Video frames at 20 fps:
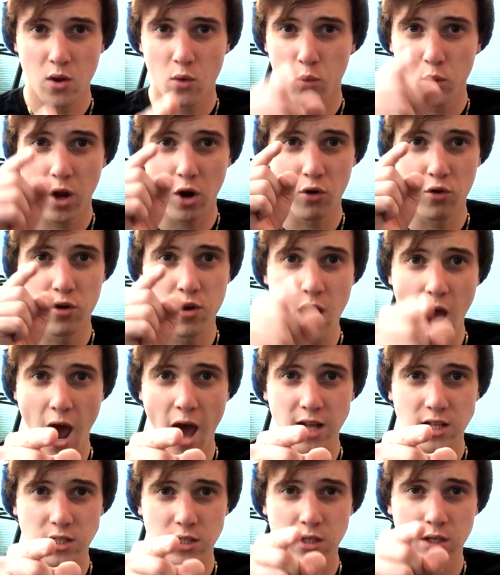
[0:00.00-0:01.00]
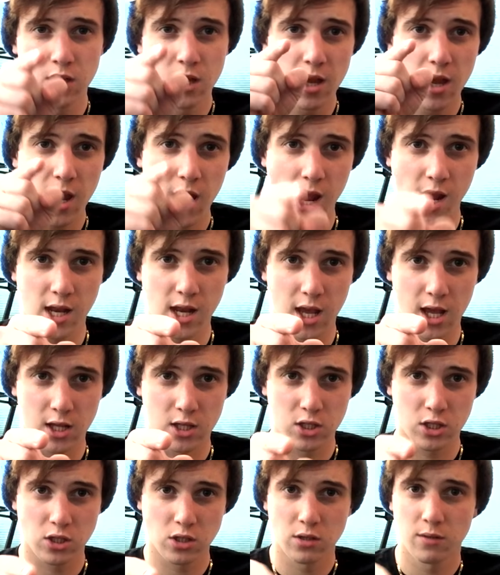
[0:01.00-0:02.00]
We are not
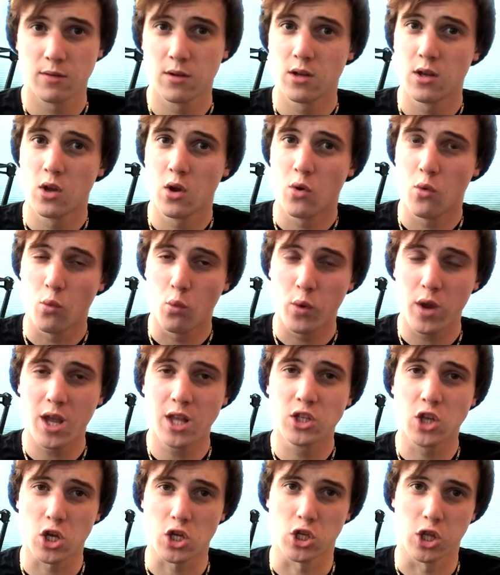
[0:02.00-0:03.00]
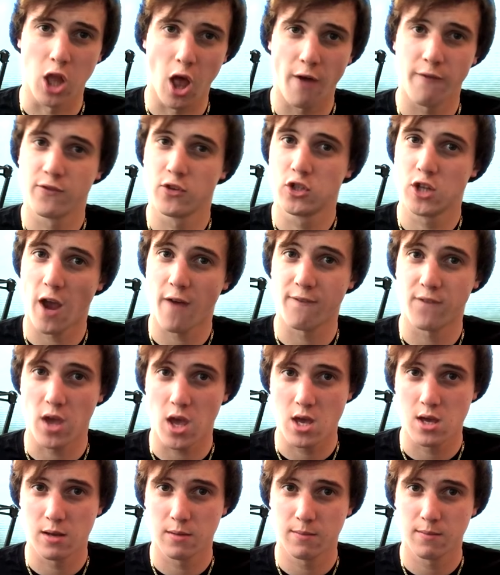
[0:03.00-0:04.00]
idiots. We just love Jeffy.